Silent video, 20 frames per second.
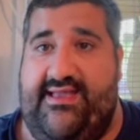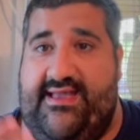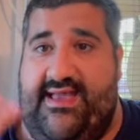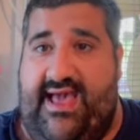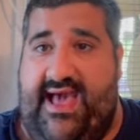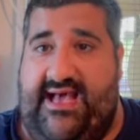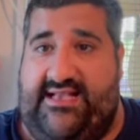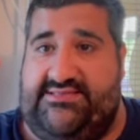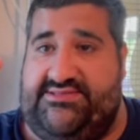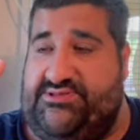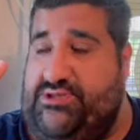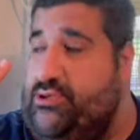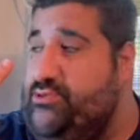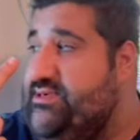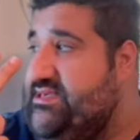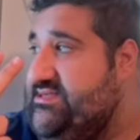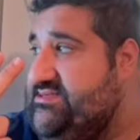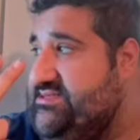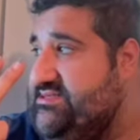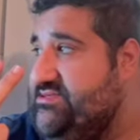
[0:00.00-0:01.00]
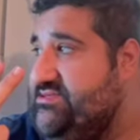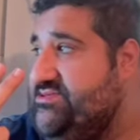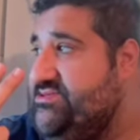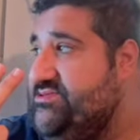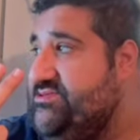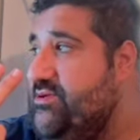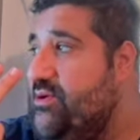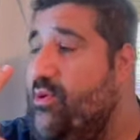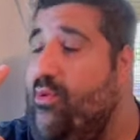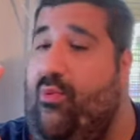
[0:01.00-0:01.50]
has two
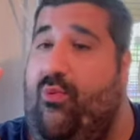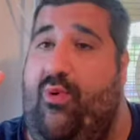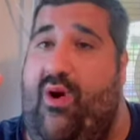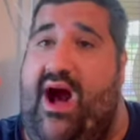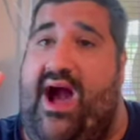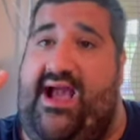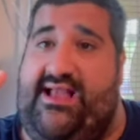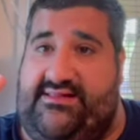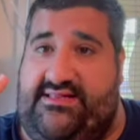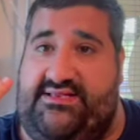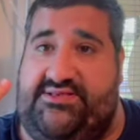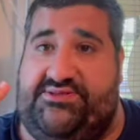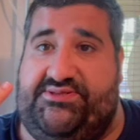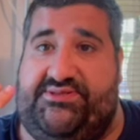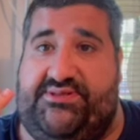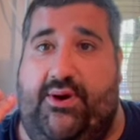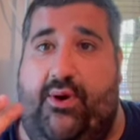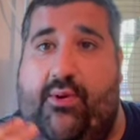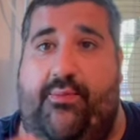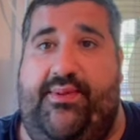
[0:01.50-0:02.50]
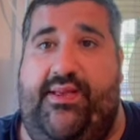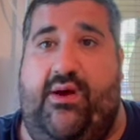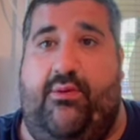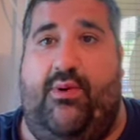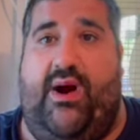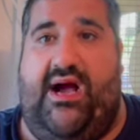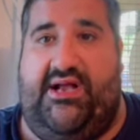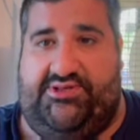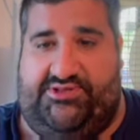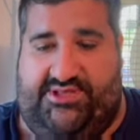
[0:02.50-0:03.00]
reasons why this is going to be a
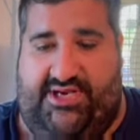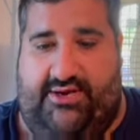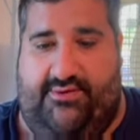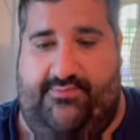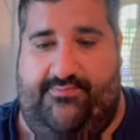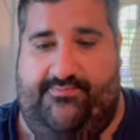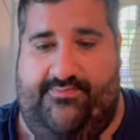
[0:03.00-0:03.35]
watch show.